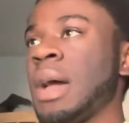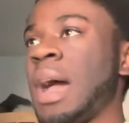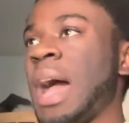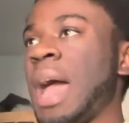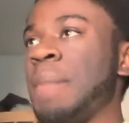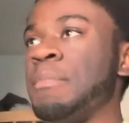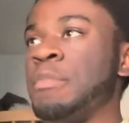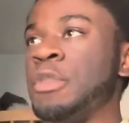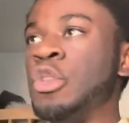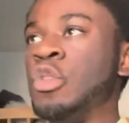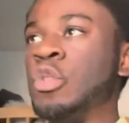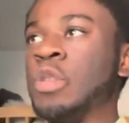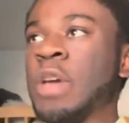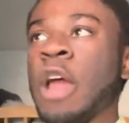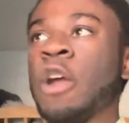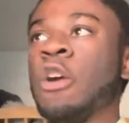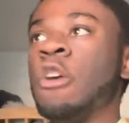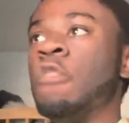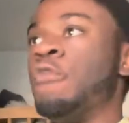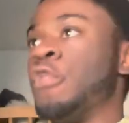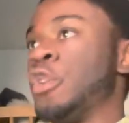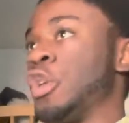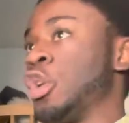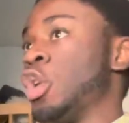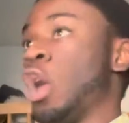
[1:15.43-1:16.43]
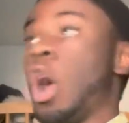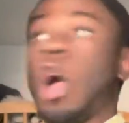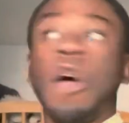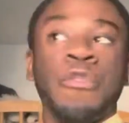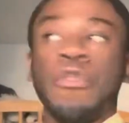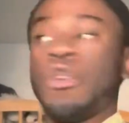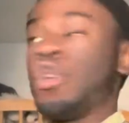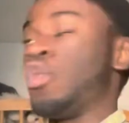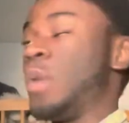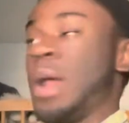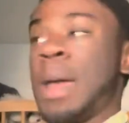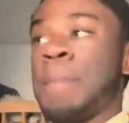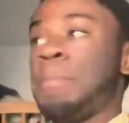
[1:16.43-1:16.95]
I mean, you got over your
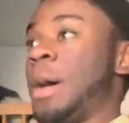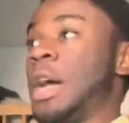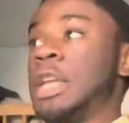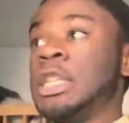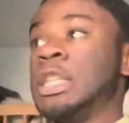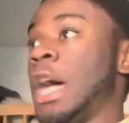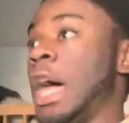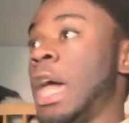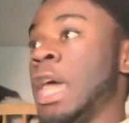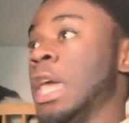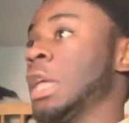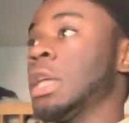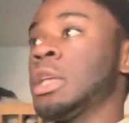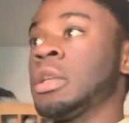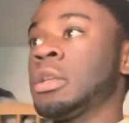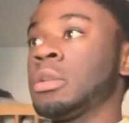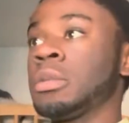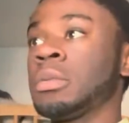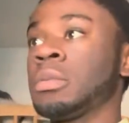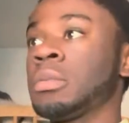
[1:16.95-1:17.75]
other grandpa dying.